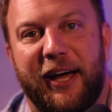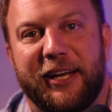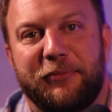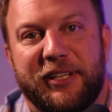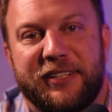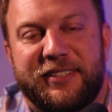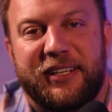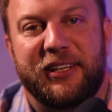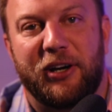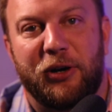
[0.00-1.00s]
I am the
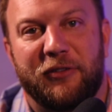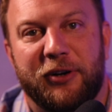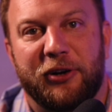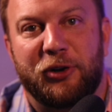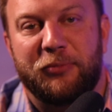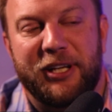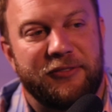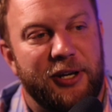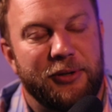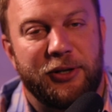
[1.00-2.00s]
C E O of Herd Group D
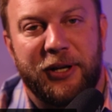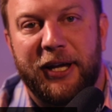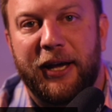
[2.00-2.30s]
F W.